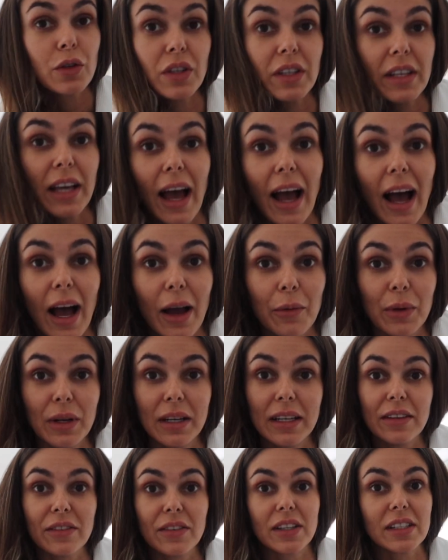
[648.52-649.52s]
So yeah, I will
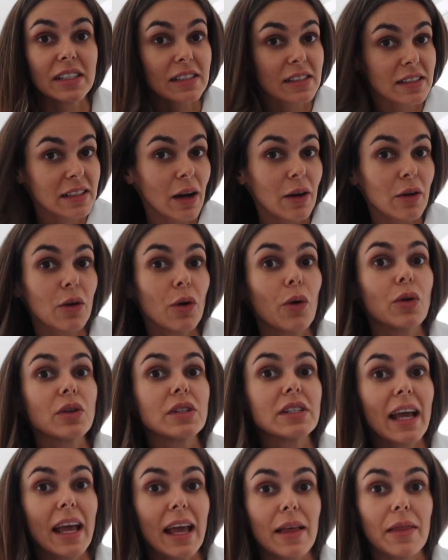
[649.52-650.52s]
leave the discount code
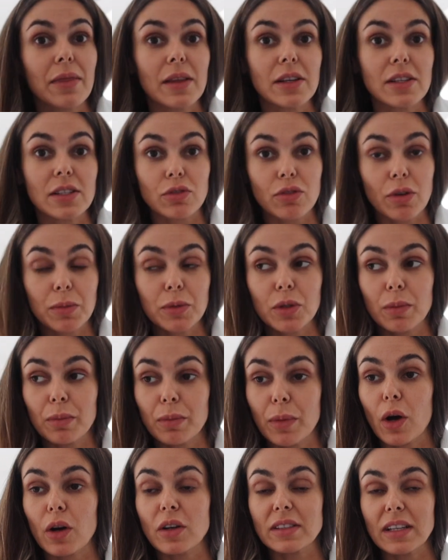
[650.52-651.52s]
in the description
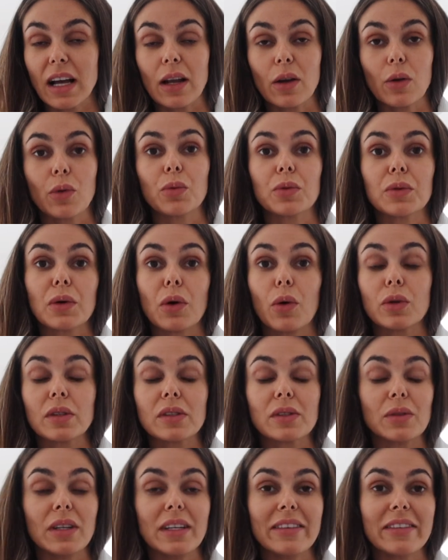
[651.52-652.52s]
box. I'll
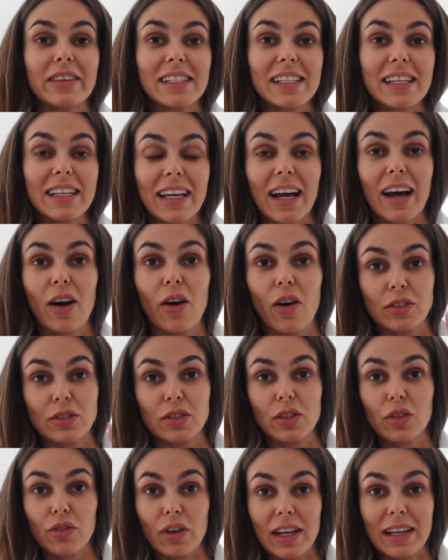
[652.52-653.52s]
also leave it here on
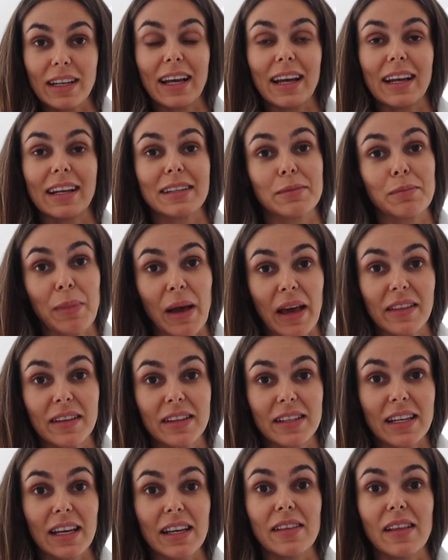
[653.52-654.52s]
screen. It's Beth
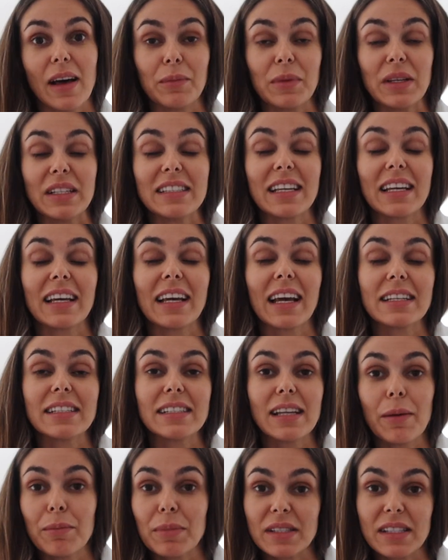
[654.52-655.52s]
D. That means you can get
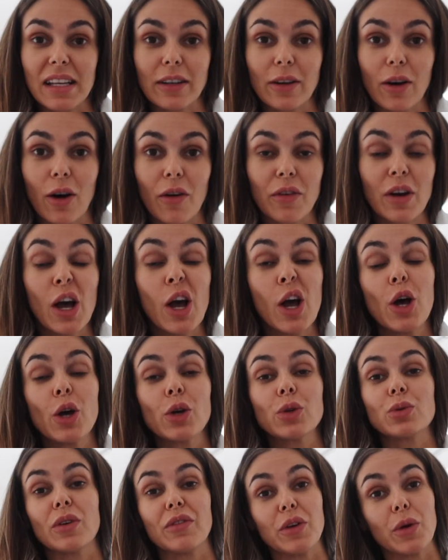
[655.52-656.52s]
10% off.
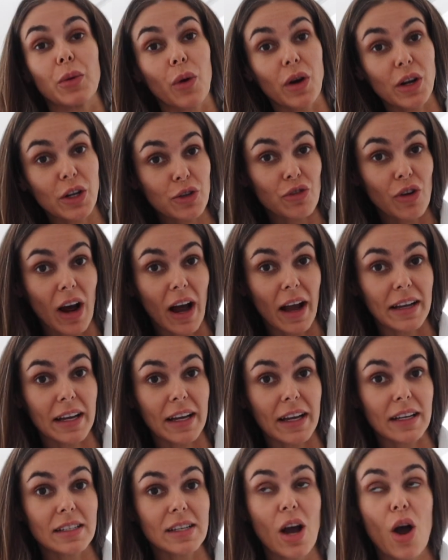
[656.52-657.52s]
So if you want to try
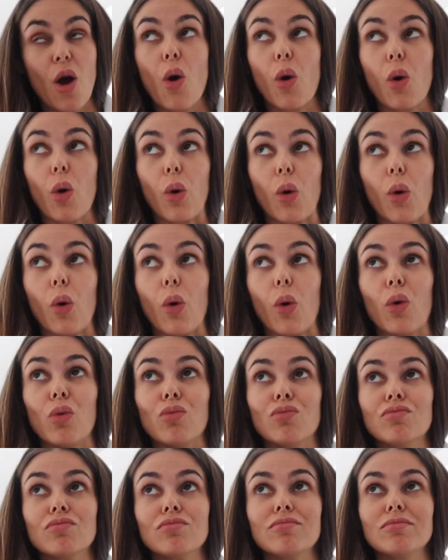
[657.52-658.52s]
it or
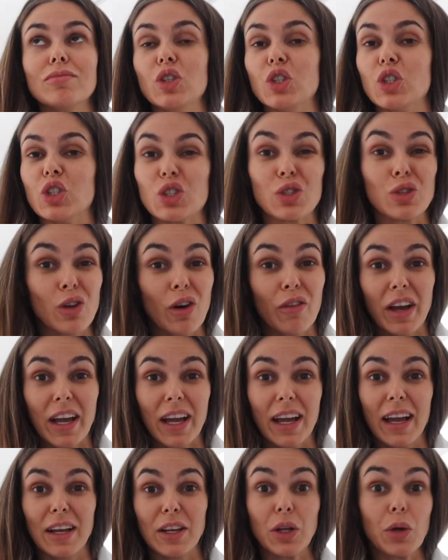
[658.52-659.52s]
you just love
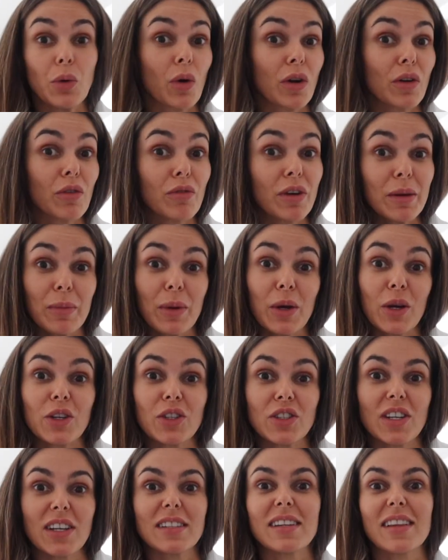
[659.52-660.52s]
it and you want to
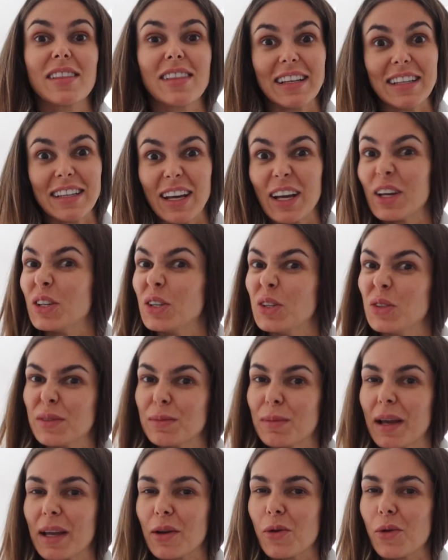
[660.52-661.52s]
repurchase, then you can use
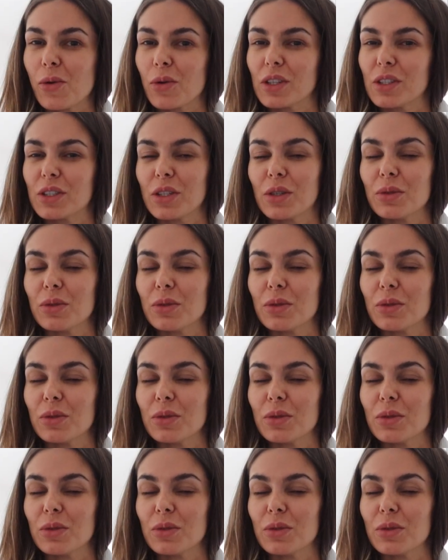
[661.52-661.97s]
my code to